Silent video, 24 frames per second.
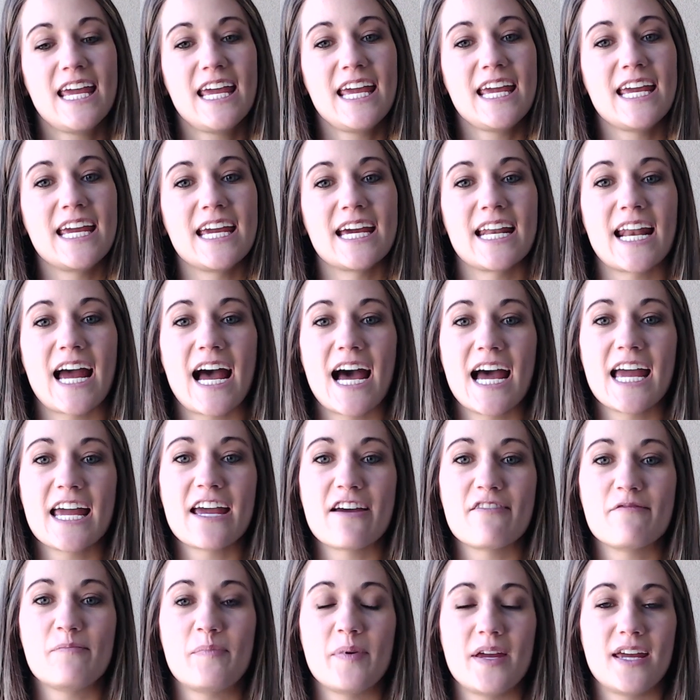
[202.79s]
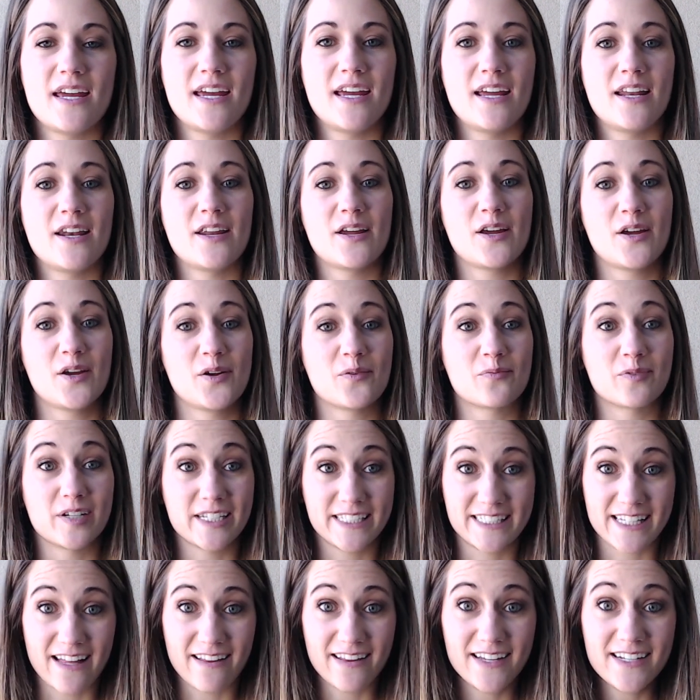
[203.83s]
and I have been
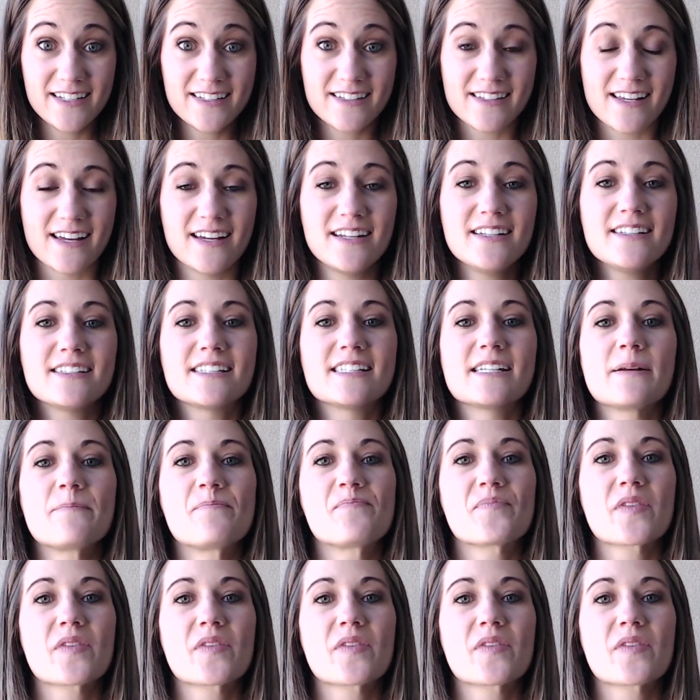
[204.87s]
reselling since.